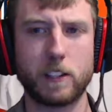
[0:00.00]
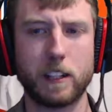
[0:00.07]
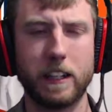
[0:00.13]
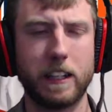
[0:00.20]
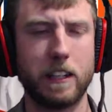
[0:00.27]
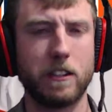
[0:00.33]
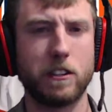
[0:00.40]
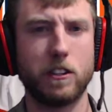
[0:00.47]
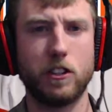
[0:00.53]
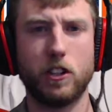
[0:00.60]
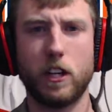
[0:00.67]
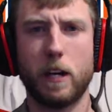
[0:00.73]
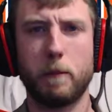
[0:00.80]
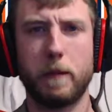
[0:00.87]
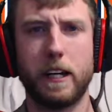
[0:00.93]
Ladies and
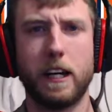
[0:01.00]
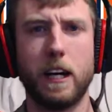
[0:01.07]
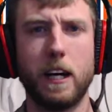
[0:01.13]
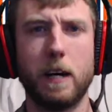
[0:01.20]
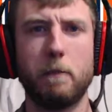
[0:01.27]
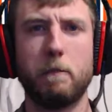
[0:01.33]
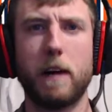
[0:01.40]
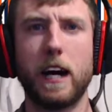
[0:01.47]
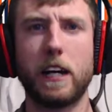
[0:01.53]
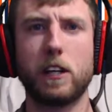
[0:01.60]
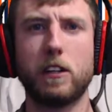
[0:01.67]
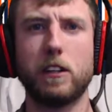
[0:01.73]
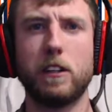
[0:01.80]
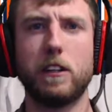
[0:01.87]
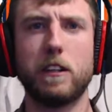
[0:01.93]
gentlemen, my
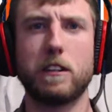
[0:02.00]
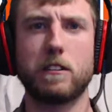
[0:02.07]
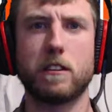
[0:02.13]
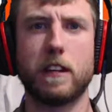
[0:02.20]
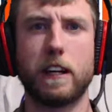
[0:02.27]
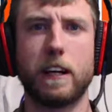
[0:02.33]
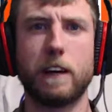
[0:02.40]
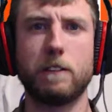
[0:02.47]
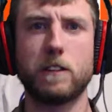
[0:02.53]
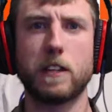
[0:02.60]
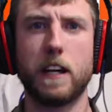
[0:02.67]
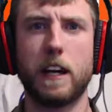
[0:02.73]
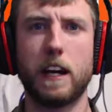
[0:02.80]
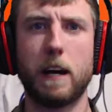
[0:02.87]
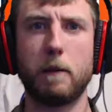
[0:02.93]
goodness, like I've
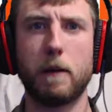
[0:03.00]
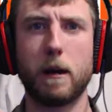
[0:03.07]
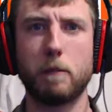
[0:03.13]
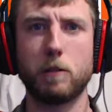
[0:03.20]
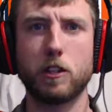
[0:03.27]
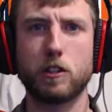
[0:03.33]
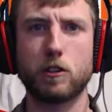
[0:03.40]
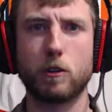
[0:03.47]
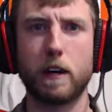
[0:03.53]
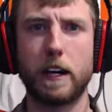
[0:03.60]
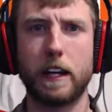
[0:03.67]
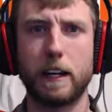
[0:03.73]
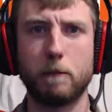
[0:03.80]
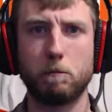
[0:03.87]
said, I'm just trying to